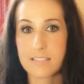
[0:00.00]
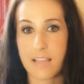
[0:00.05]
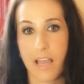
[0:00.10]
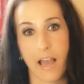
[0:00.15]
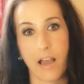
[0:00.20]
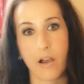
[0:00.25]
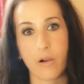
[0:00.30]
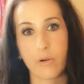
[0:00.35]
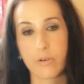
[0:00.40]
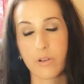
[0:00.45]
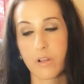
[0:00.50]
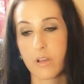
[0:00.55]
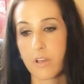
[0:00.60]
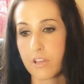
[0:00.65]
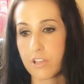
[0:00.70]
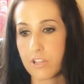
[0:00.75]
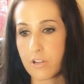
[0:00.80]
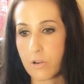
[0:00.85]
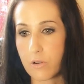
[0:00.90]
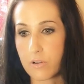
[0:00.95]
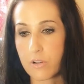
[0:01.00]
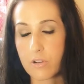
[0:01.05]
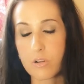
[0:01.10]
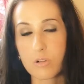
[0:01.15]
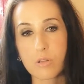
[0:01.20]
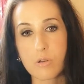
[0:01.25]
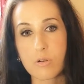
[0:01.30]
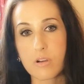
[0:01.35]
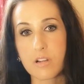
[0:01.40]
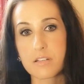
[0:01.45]
down, you're in a
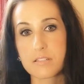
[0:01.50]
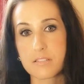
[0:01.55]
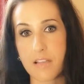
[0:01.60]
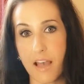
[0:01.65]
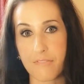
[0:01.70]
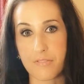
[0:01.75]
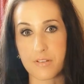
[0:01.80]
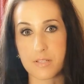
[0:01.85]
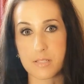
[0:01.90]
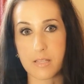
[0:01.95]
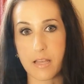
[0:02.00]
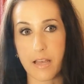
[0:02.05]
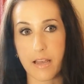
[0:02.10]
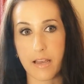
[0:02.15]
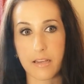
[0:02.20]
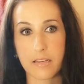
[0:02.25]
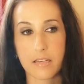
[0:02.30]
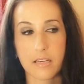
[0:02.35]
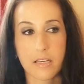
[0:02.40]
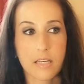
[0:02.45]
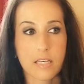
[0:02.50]
caloric deficit,